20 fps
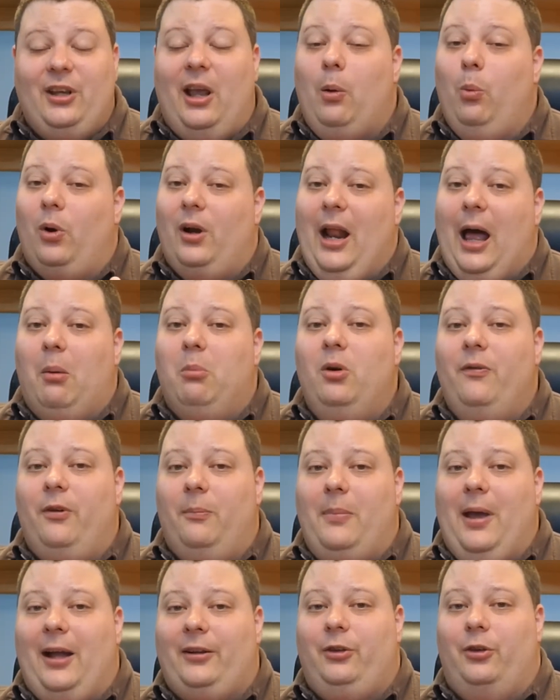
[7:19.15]
and we're not
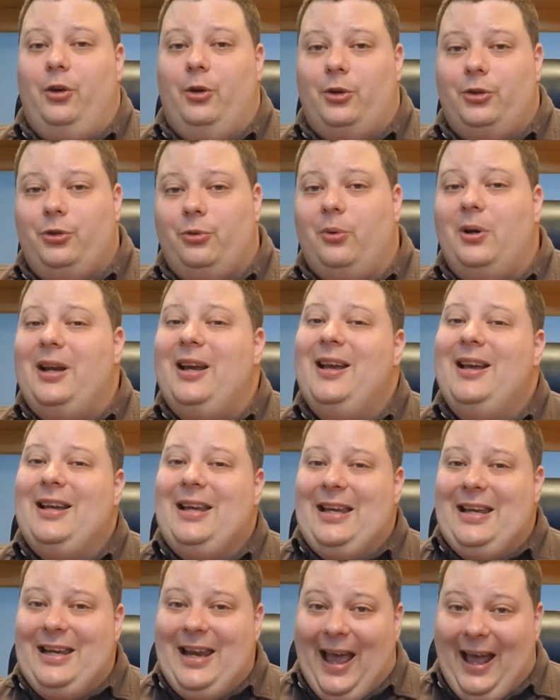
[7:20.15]
moving back to nursery
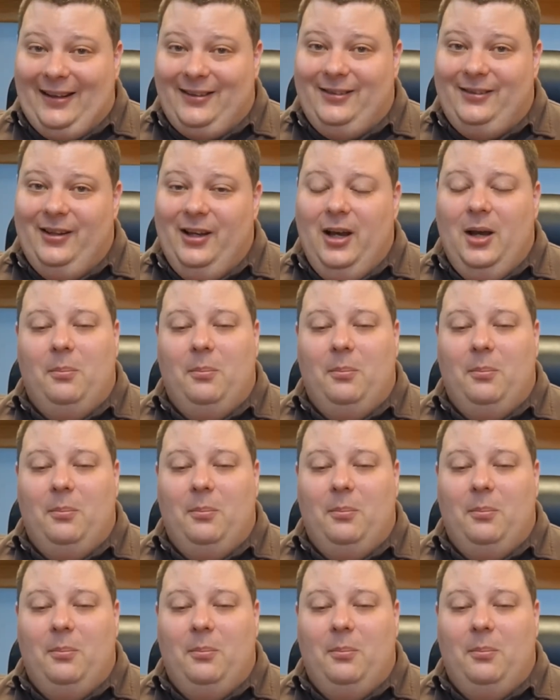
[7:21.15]
yet.